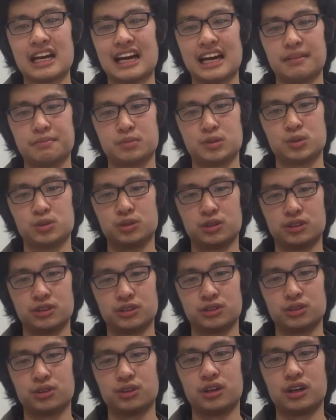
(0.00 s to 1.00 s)
App
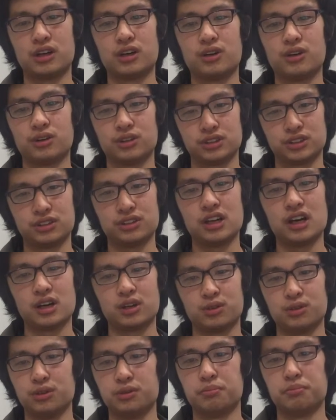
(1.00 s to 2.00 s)
stores are also a
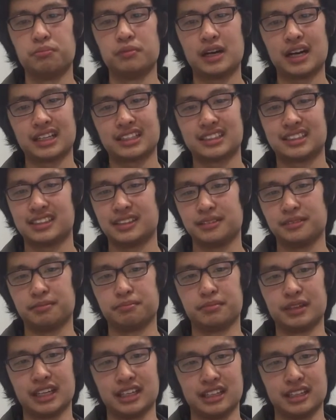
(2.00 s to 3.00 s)
good marketing
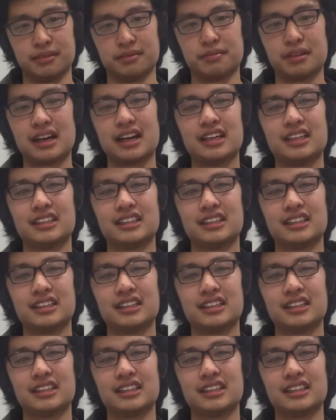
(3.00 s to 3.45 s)
medium,